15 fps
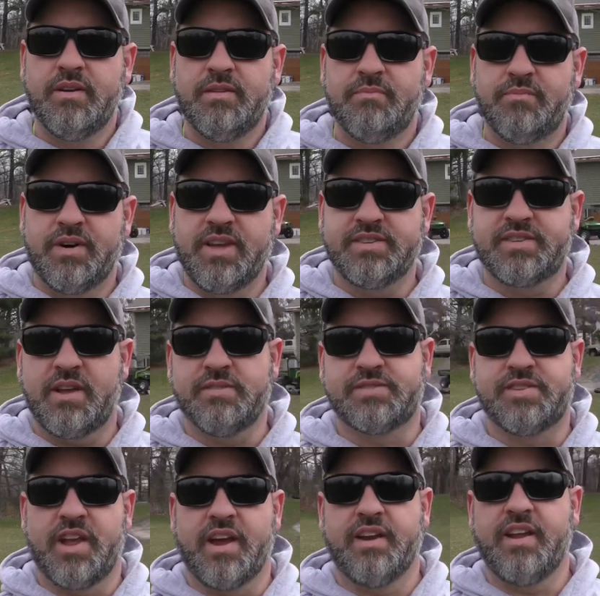But as I was
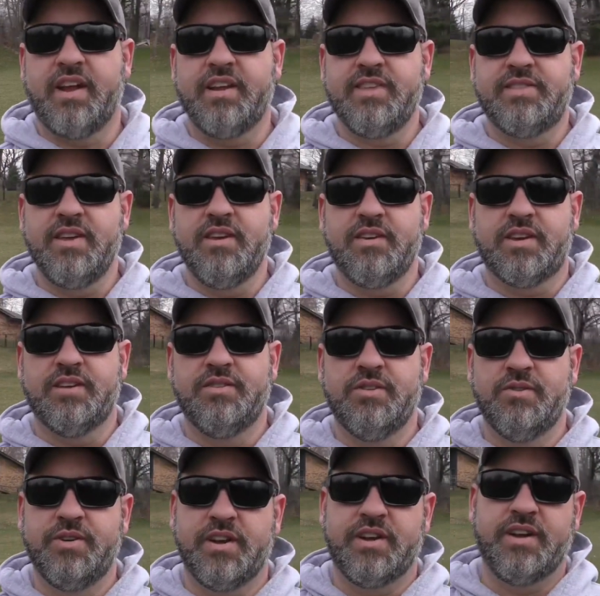saying, anything you can
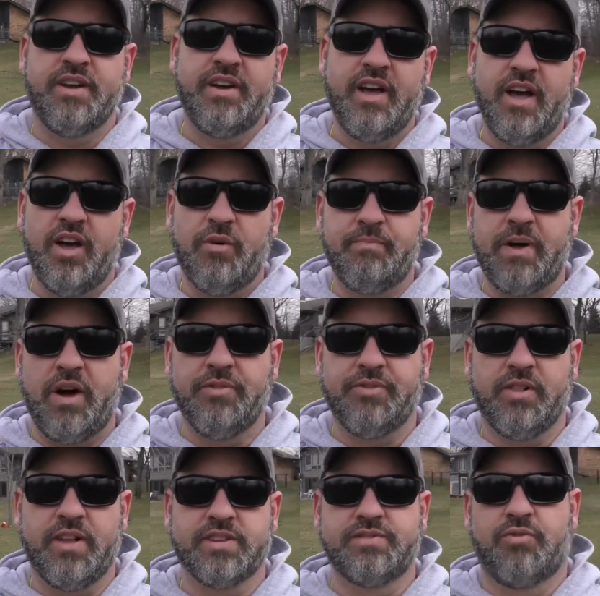do to help out
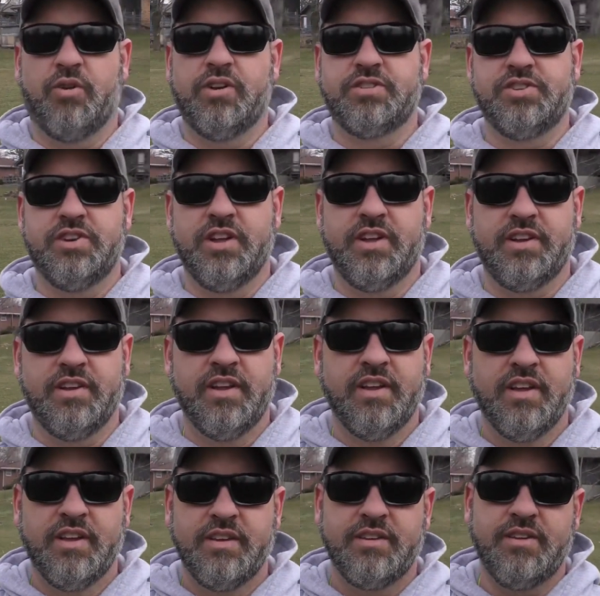the less fortunate,
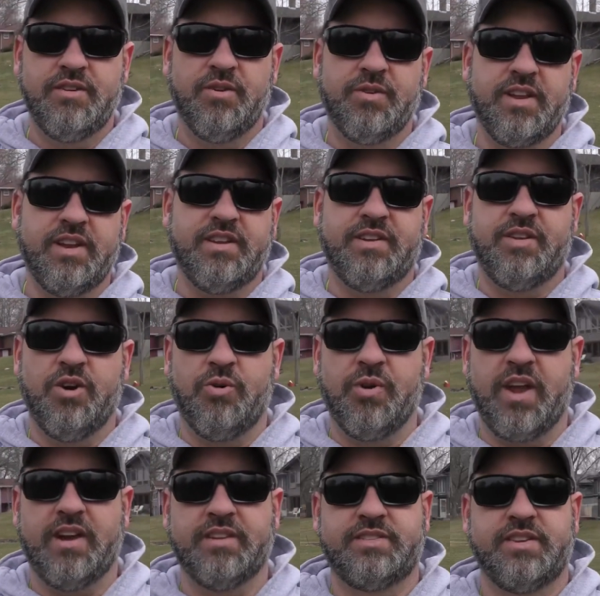you don't need to
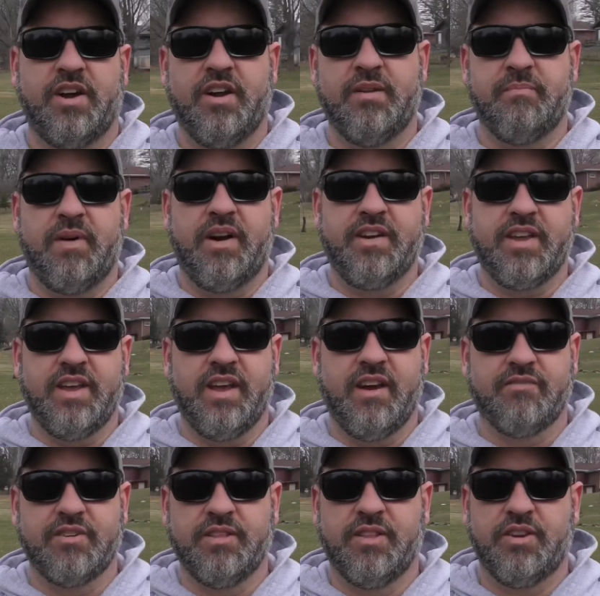donate a ton of money.
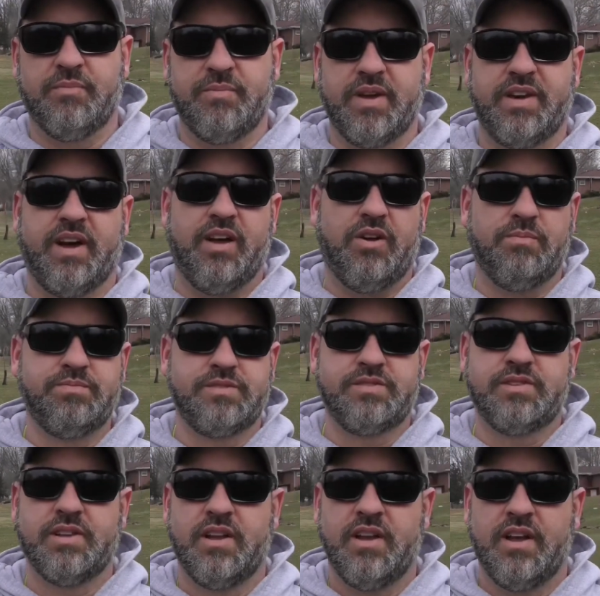Every little bit
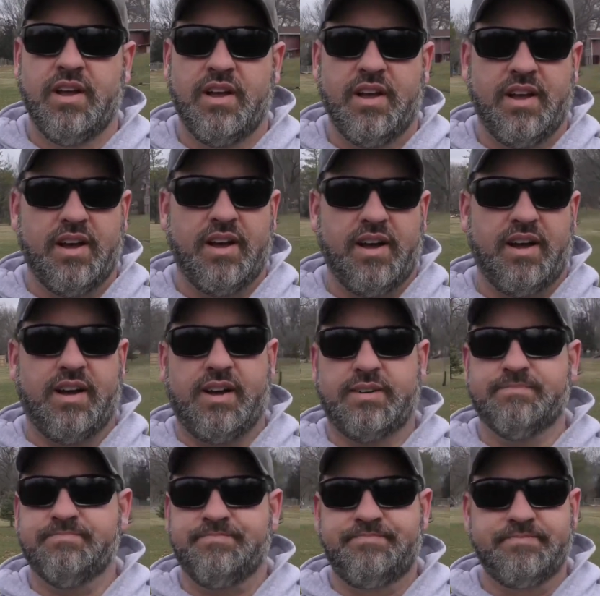helps.
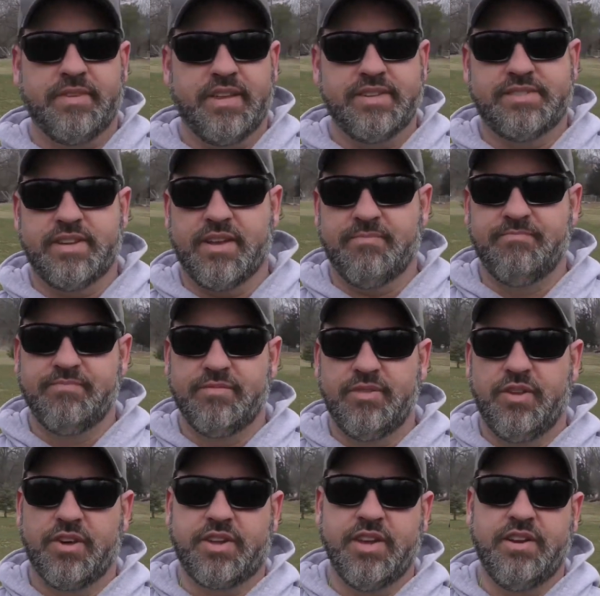Like I say,
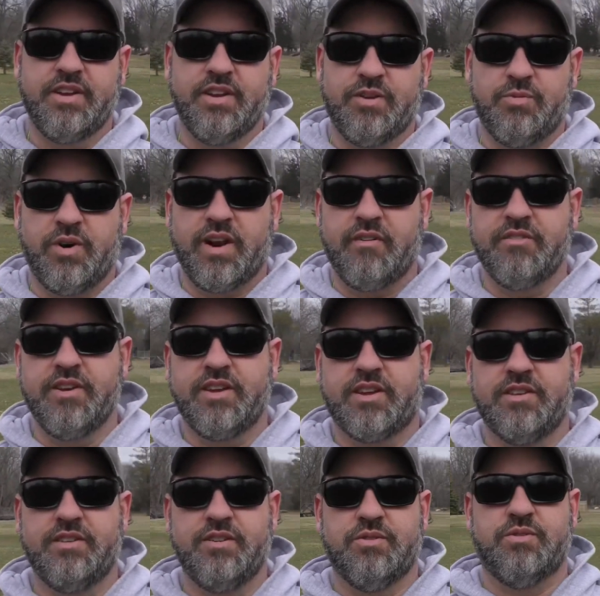look into whatever you
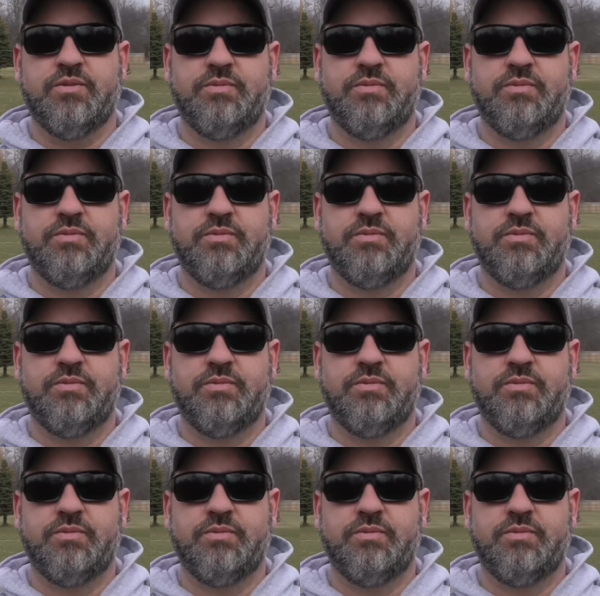can do.